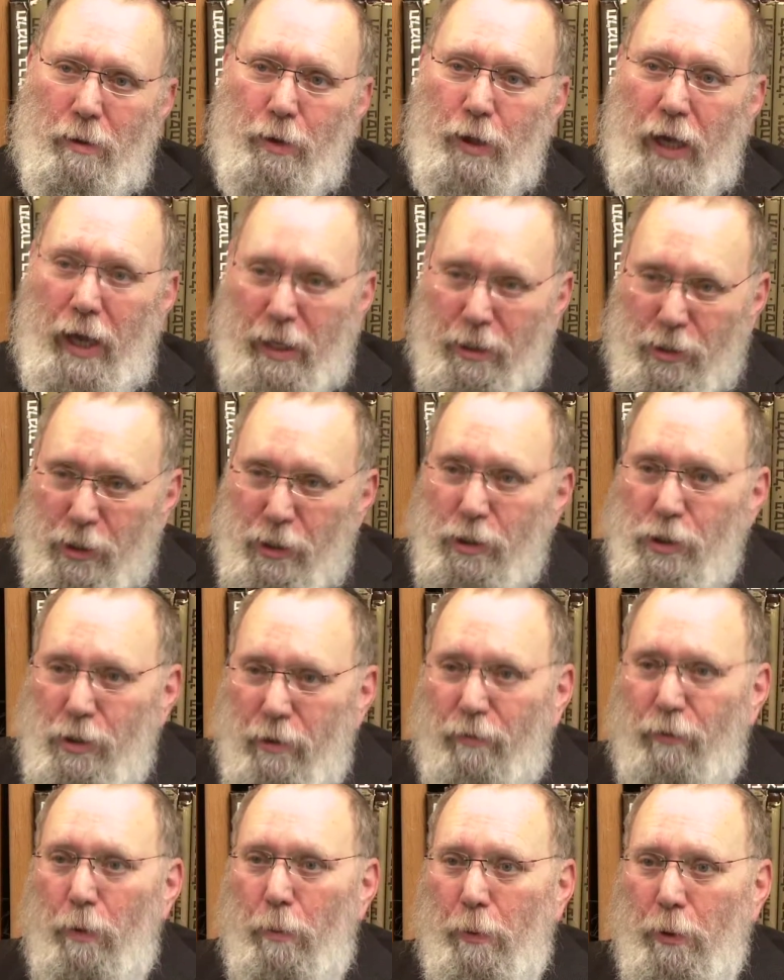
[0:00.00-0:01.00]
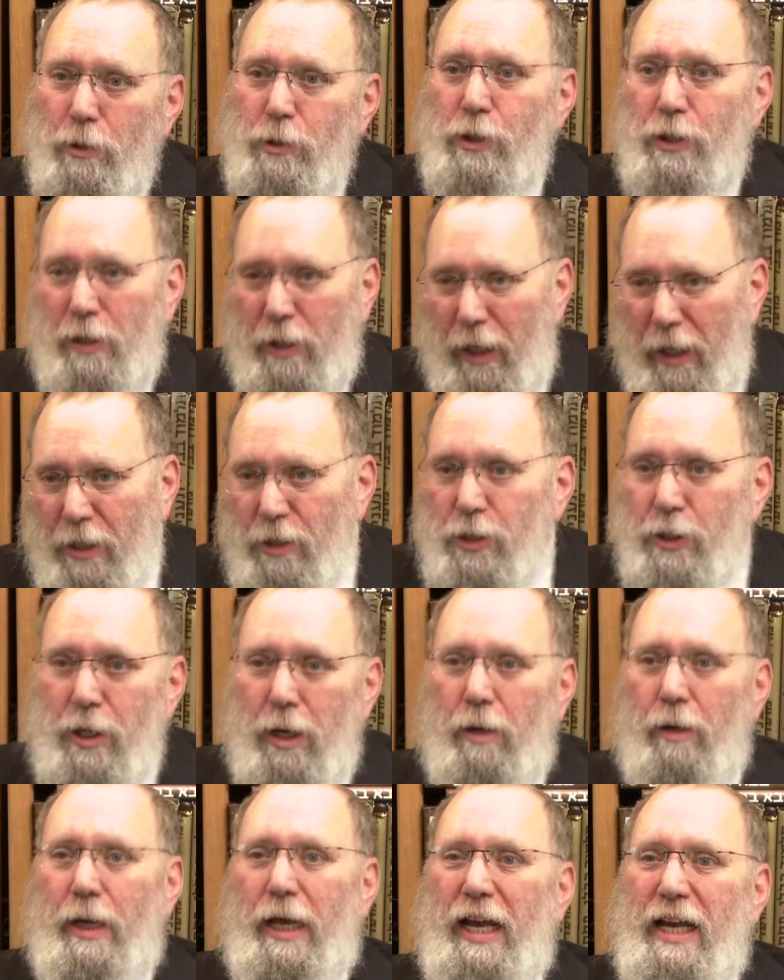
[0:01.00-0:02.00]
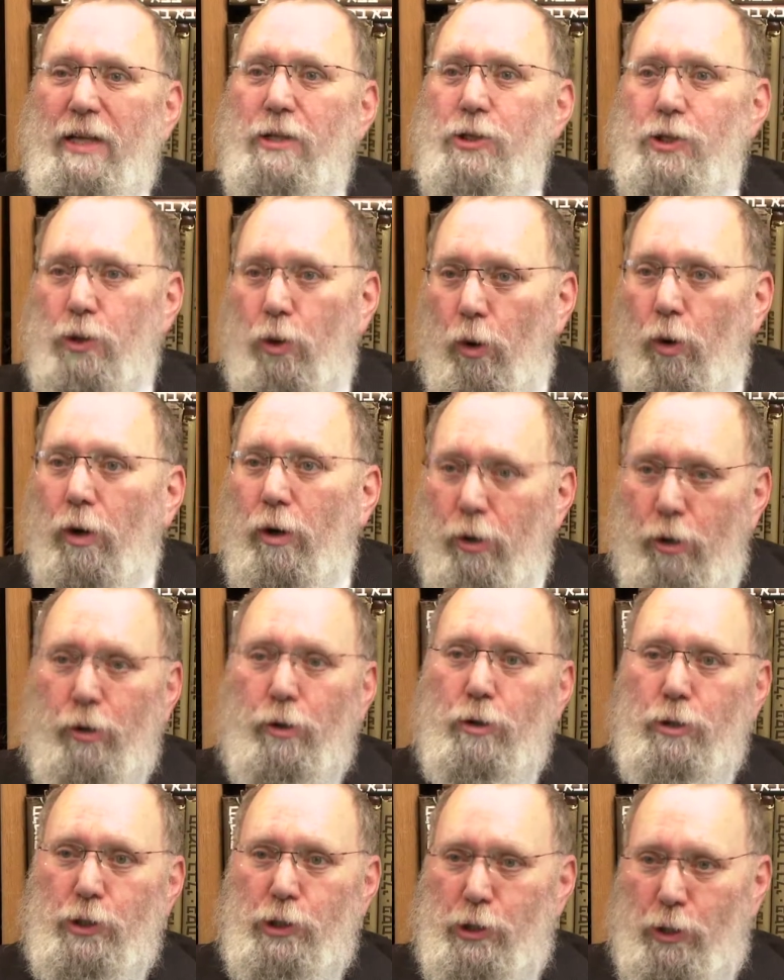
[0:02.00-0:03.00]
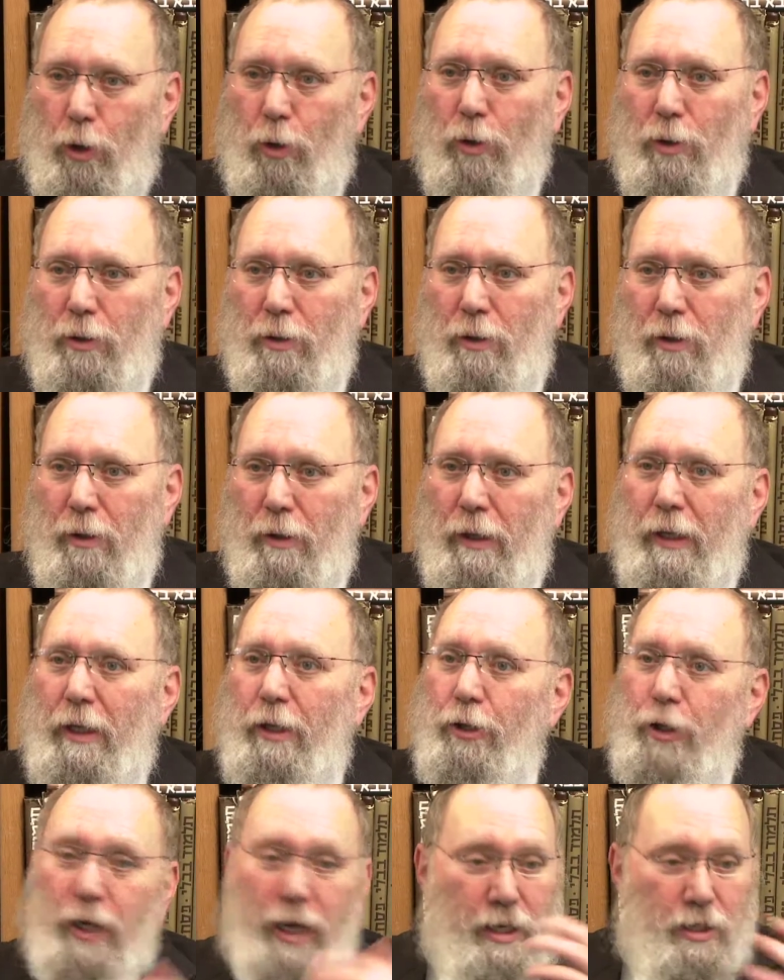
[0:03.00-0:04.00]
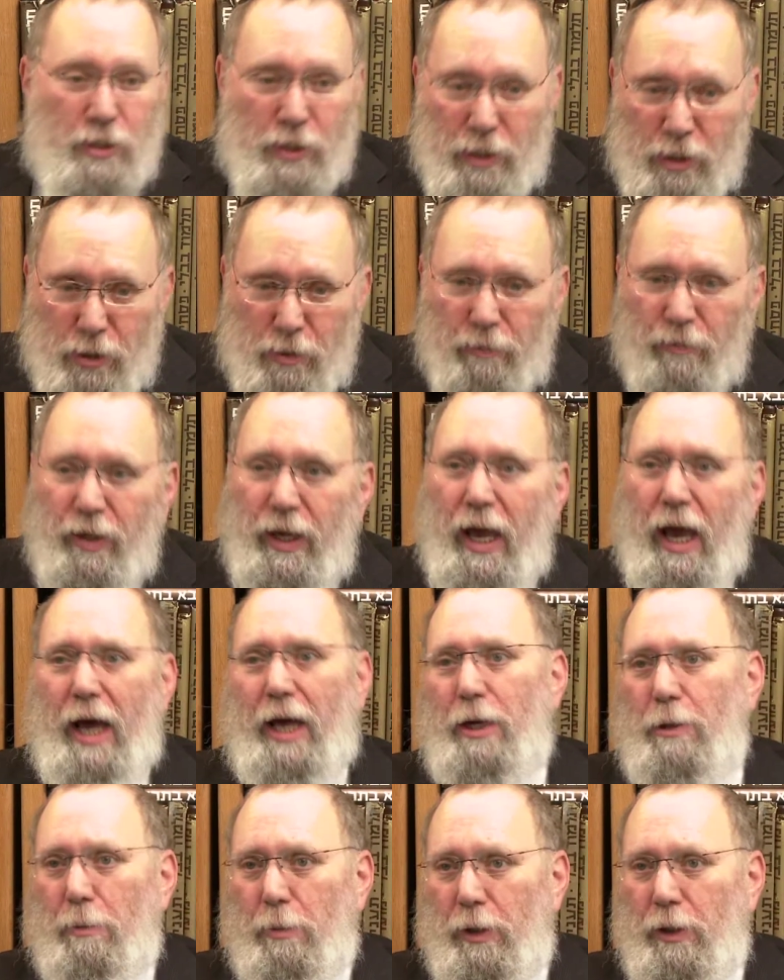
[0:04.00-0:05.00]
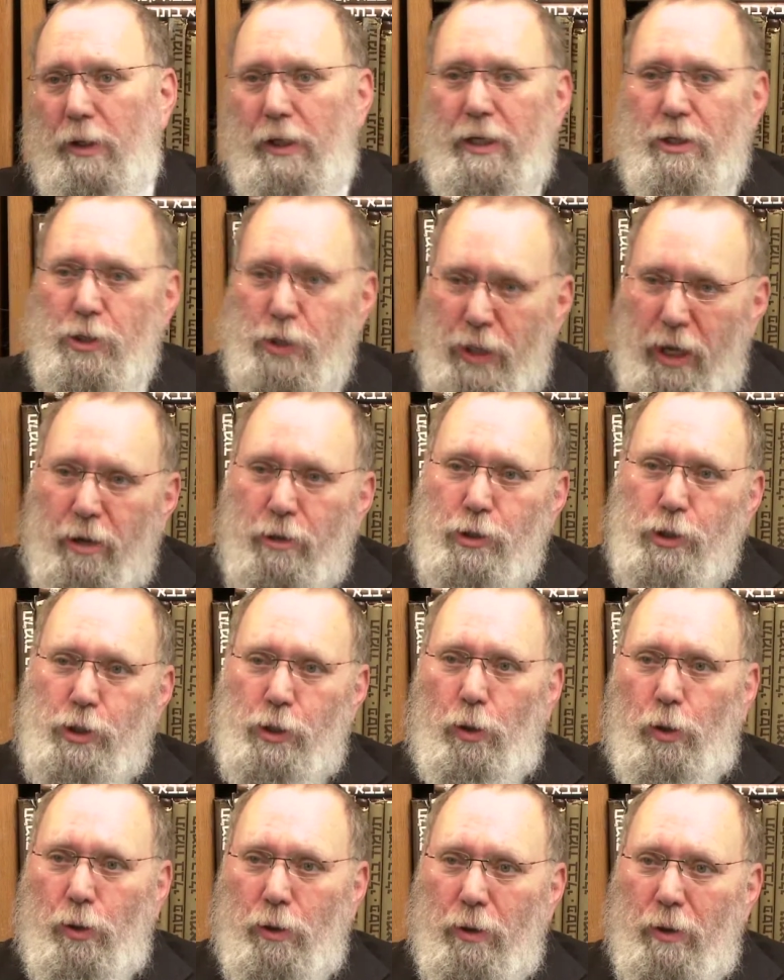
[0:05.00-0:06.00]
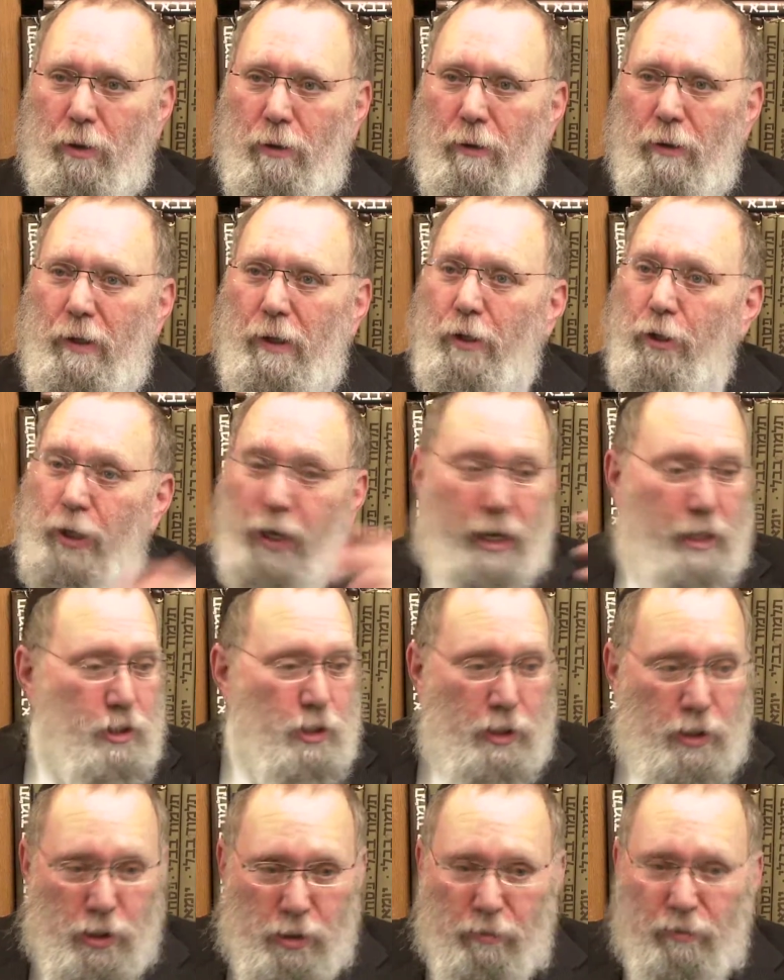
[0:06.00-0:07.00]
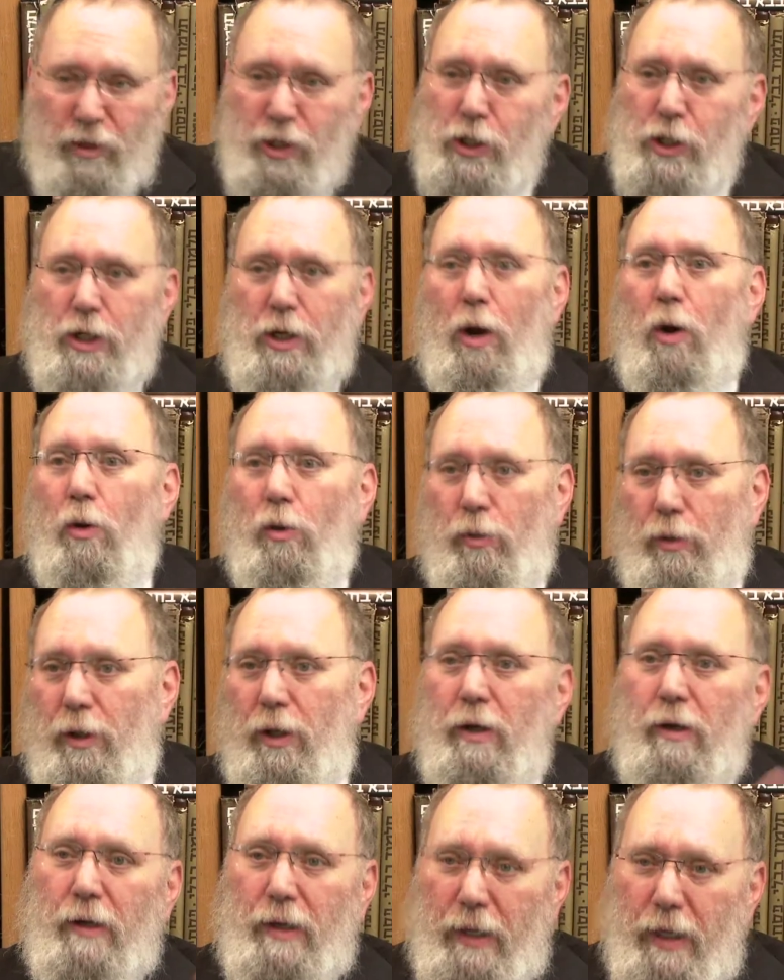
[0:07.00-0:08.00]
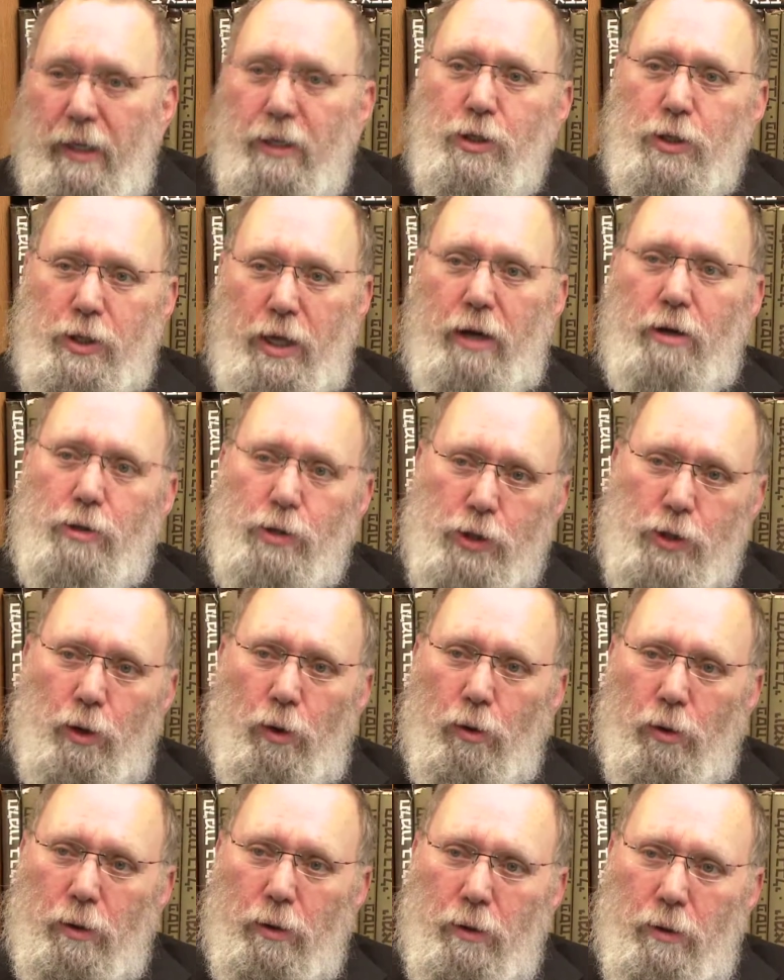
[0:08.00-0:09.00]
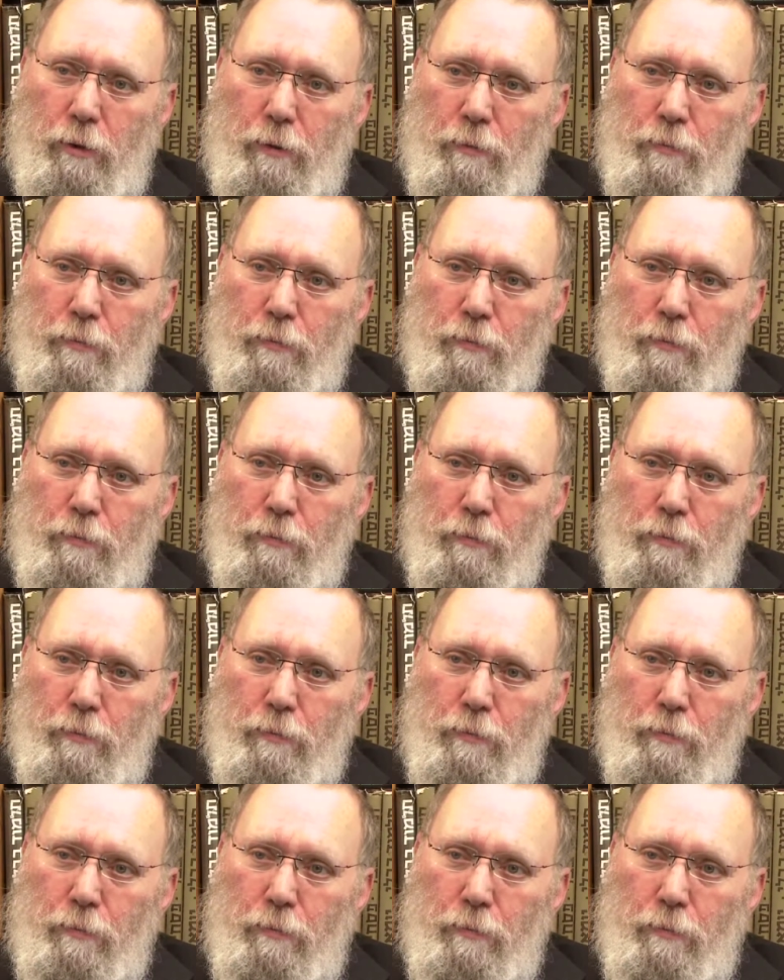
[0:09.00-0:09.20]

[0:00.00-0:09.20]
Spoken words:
The essence of the person is his or her soul. The essence of the animal is their soul. The essence of a stone is their soul.